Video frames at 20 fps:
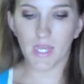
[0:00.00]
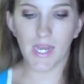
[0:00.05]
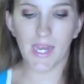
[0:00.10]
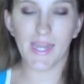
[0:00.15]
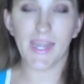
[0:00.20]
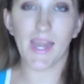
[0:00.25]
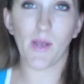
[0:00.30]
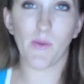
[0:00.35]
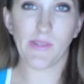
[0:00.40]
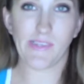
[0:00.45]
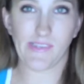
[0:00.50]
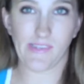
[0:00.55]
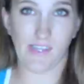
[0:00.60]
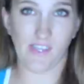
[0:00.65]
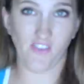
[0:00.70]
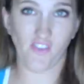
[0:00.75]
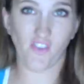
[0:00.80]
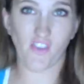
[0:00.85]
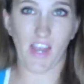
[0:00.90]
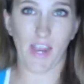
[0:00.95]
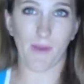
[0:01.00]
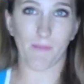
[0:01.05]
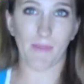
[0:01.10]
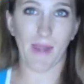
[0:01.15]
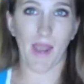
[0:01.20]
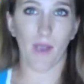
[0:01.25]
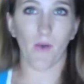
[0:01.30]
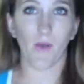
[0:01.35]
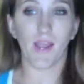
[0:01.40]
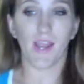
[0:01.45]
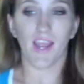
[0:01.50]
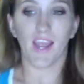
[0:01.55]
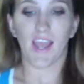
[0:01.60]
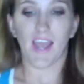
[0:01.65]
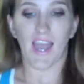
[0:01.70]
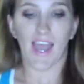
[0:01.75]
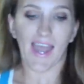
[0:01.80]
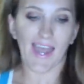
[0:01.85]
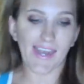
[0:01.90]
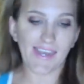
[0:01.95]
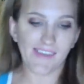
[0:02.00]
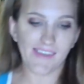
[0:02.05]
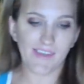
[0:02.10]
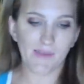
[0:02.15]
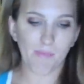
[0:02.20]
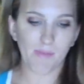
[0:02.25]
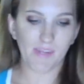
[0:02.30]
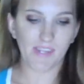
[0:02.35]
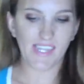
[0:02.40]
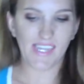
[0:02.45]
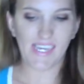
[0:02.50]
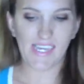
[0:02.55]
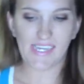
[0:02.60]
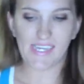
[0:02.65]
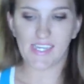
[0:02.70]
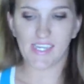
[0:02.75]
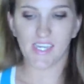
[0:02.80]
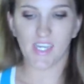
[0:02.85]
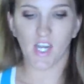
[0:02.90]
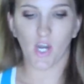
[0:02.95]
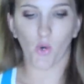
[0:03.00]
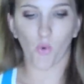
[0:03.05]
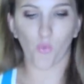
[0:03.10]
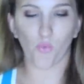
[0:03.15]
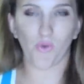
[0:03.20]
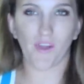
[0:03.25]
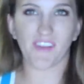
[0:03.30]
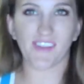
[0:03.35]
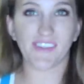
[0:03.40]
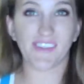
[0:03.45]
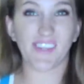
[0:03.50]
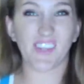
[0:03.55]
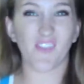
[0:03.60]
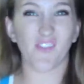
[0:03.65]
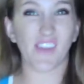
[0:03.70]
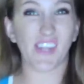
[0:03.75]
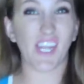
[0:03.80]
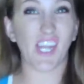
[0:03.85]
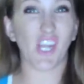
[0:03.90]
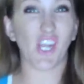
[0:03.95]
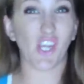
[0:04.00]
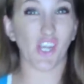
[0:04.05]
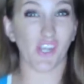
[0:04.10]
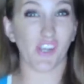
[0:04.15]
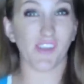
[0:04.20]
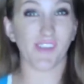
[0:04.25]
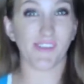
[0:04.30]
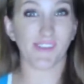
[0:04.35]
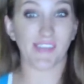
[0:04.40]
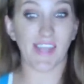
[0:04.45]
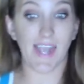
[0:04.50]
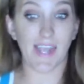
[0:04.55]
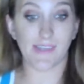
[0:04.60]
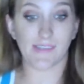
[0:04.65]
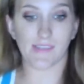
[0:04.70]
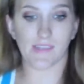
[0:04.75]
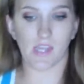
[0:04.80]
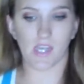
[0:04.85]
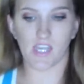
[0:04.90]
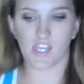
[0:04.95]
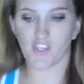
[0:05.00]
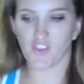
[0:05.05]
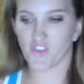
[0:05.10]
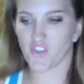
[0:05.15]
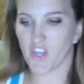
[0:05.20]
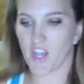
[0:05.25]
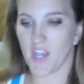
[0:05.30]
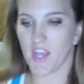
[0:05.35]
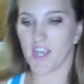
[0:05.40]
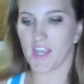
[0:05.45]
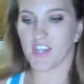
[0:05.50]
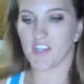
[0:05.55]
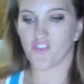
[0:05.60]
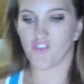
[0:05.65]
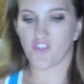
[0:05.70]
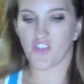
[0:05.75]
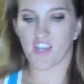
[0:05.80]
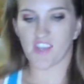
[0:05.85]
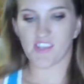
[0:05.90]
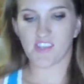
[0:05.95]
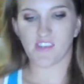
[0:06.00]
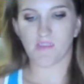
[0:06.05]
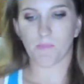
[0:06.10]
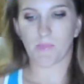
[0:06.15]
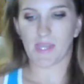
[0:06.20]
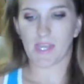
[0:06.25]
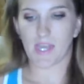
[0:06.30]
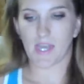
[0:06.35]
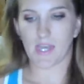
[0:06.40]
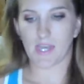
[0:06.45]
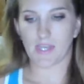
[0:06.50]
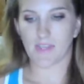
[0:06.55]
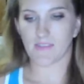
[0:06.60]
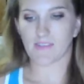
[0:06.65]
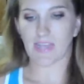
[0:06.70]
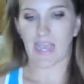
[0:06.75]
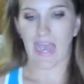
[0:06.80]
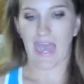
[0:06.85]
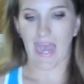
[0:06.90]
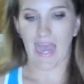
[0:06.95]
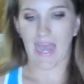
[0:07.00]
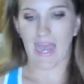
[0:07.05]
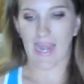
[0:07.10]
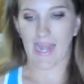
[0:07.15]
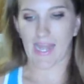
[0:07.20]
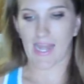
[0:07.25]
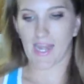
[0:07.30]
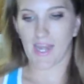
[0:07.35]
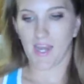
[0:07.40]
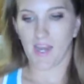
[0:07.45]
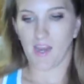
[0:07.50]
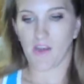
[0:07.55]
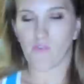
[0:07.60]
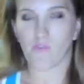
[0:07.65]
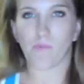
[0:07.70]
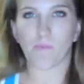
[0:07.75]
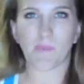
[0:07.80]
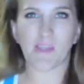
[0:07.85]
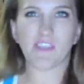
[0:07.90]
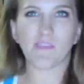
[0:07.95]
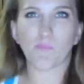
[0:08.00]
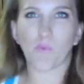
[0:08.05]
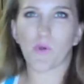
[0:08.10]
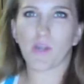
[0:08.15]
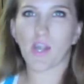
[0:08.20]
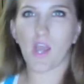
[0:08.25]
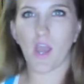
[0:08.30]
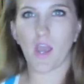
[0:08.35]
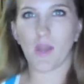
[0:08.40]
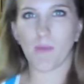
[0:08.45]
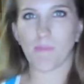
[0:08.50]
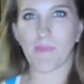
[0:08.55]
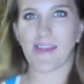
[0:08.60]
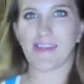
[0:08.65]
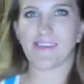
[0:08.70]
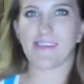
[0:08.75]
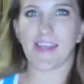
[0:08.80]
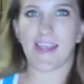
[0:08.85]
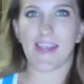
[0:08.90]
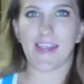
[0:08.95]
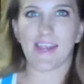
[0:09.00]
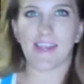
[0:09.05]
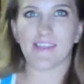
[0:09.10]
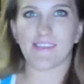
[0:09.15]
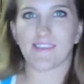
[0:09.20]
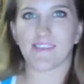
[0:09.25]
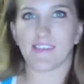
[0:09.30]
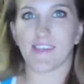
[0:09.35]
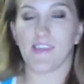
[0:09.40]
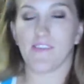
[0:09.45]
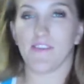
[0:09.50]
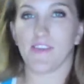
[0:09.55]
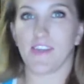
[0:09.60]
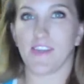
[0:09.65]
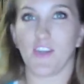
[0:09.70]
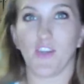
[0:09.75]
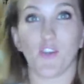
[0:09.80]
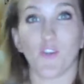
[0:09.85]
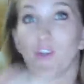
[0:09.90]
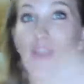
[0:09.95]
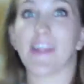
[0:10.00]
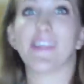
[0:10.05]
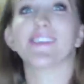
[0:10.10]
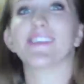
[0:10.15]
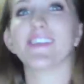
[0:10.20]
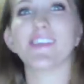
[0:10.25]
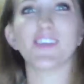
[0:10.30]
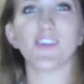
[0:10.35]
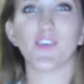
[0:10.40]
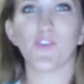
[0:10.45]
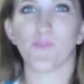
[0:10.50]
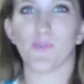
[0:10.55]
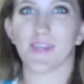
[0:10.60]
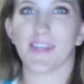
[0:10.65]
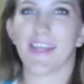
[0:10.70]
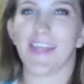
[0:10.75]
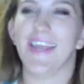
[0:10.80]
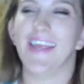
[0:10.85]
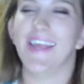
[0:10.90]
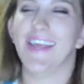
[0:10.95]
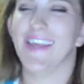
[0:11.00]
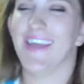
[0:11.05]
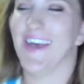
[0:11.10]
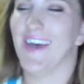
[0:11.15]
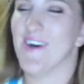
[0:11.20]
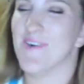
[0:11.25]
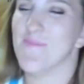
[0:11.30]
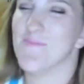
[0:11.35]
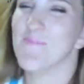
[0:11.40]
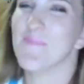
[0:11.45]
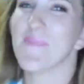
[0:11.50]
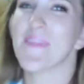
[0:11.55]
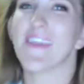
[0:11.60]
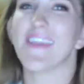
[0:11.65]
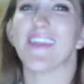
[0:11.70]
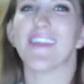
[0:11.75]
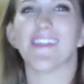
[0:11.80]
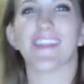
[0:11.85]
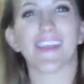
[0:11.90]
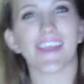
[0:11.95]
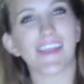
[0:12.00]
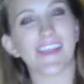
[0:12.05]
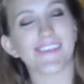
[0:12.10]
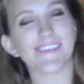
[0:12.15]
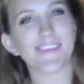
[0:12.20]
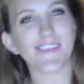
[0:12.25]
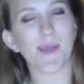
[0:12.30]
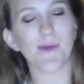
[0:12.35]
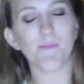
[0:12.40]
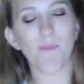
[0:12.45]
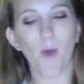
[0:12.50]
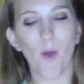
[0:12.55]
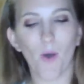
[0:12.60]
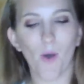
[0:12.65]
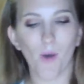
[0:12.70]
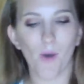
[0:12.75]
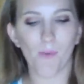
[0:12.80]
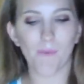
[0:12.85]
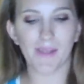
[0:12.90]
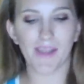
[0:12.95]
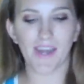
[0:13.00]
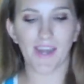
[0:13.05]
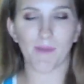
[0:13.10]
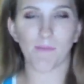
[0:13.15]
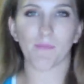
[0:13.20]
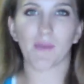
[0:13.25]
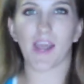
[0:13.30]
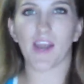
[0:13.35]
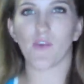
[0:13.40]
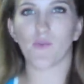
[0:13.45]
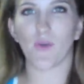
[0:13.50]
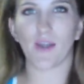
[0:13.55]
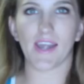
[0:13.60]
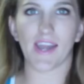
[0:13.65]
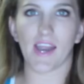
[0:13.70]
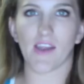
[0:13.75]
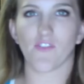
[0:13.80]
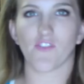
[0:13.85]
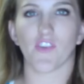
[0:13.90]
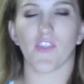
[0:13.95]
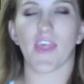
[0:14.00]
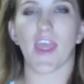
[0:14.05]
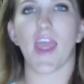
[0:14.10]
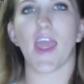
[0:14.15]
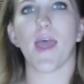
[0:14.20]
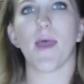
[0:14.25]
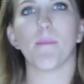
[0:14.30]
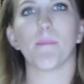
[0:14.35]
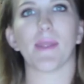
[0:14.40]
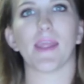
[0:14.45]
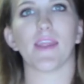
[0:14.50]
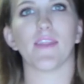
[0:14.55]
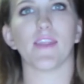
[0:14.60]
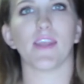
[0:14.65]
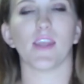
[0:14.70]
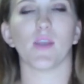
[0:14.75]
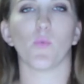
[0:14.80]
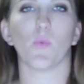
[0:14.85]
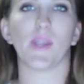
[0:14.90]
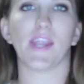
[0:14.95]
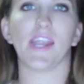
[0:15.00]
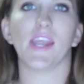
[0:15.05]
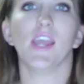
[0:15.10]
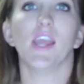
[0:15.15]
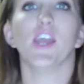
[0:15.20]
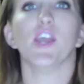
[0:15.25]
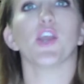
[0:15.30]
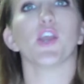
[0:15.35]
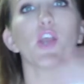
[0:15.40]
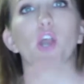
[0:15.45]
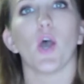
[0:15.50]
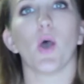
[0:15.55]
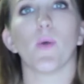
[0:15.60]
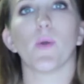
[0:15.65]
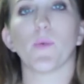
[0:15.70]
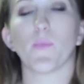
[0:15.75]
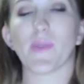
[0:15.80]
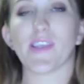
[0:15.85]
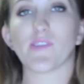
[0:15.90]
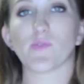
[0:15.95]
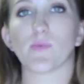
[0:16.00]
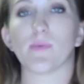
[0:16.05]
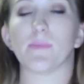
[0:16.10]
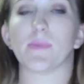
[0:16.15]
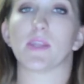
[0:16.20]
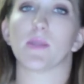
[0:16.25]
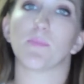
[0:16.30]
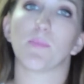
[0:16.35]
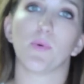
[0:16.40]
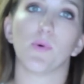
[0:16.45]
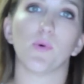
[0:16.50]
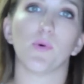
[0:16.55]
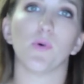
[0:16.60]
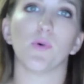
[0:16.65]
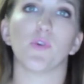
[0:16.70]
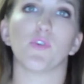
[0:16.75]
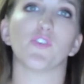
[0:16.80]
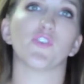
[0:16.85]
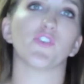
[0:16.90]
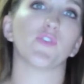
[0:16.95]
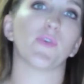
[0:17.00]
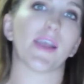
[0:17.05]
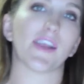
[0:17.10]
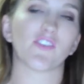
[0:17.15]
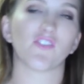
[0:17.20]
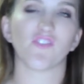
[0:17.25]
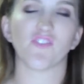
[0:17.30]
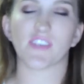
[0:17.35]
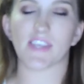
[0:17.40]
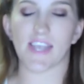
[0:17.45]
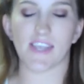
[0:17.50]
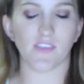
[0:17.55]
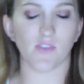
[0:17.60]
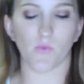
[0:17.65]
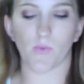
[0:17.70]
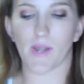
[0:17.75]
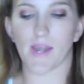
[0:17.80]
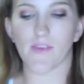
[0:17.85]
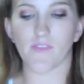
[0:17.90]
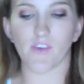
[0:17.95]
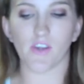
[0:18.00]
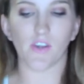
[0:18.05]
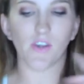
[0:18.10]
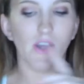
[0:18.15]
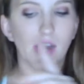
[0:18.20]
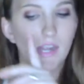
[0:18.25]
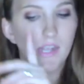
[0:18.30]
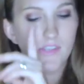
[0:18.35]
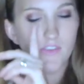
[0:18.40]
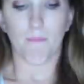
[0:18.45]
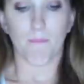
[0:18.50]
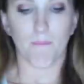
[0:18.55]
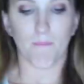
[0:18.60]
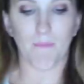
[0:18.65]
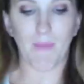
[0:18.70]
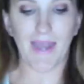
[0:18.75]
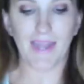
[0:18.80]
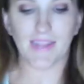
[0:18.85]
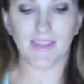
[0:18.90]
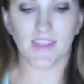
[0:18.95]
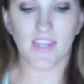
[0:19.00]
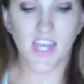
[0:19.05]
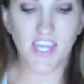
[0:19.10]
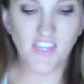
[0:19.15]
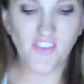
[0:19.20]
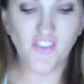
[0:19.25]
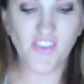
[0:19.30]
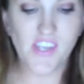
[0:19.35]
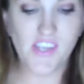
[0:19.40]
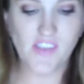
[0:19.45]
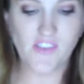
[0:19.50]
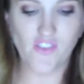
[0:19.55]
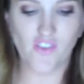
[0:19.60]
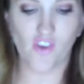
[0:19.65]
And now it's lunchtime. Now, I typically eat a relatively good sized lunch just because I, from this point on, my day gets even crazier, really. The kids come home and I'm kind of running after them, and then we go and we swim at the pool or do exercise or whatever. My lunches